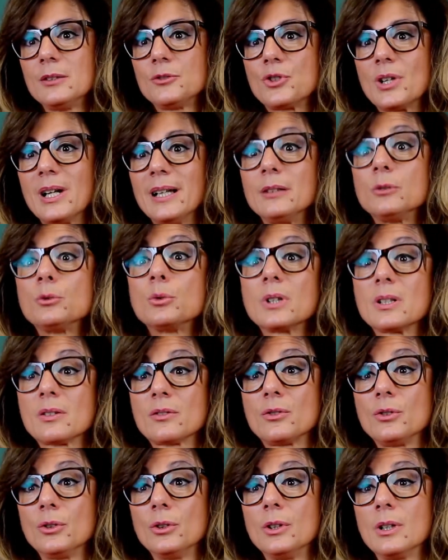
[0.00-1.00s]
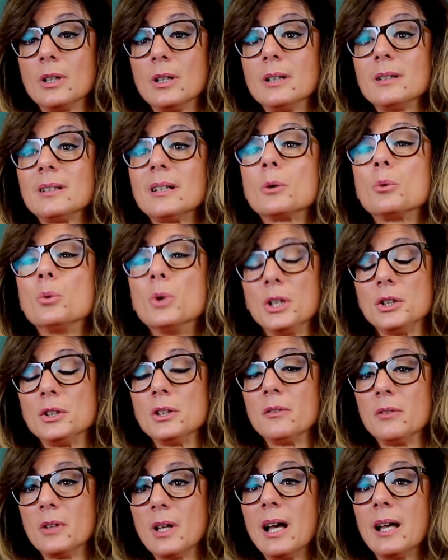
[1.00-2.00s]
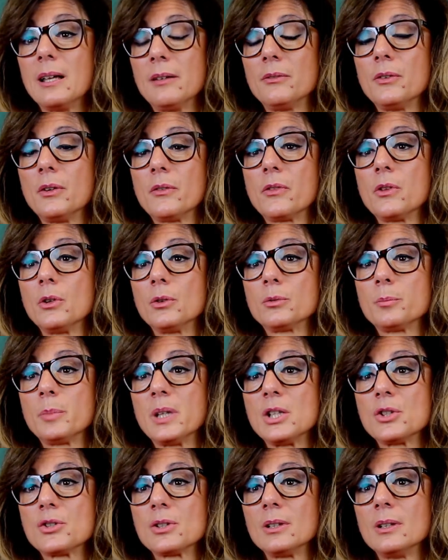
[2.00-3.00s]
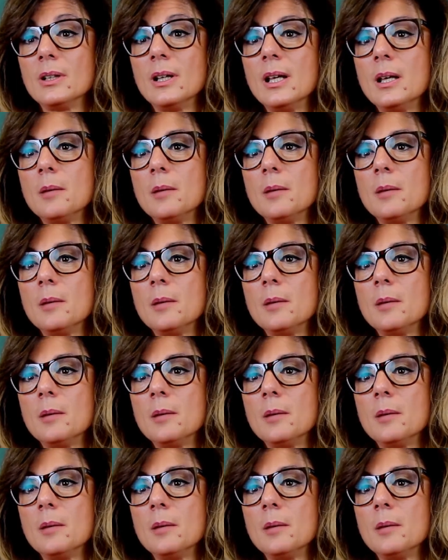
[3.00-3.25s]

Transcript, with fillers: trying to restore the quality of life of those patients